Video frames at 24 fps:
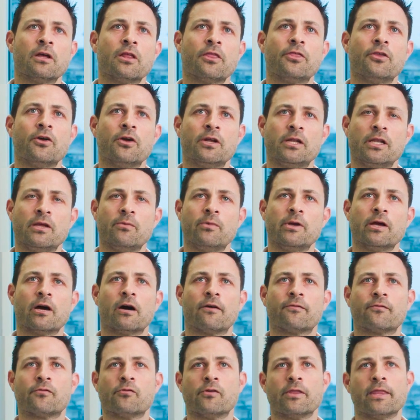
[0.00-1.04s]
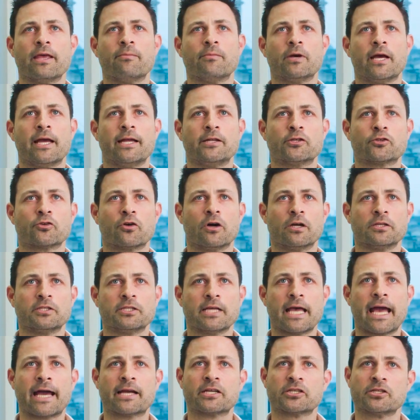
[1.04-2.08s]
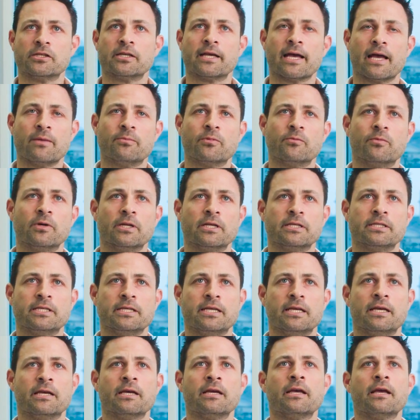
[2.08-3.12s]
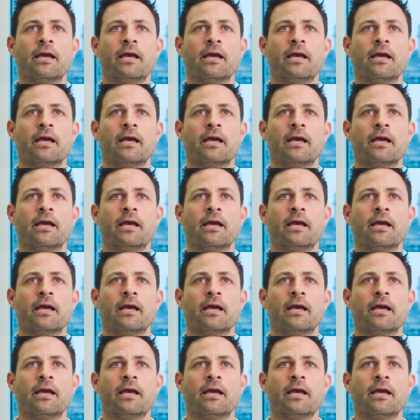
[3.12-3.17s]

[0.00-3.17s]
Thirdly, we offer them a transaction capability.